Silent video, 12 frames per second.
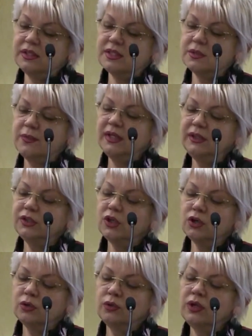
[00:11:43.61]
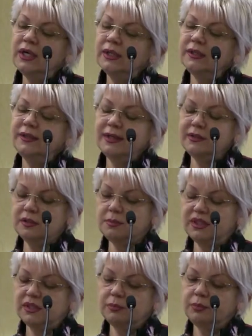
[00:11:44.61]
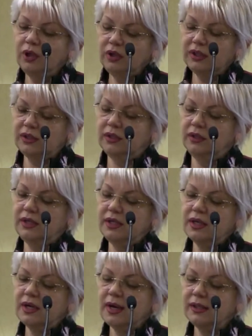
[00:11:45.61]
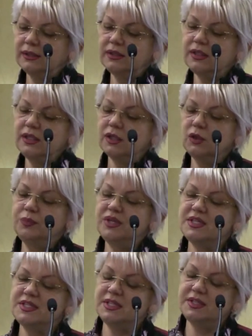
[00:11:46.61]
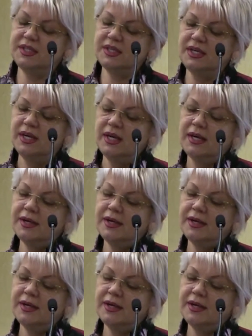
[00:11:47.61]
it's well known that metabolically healthy obesity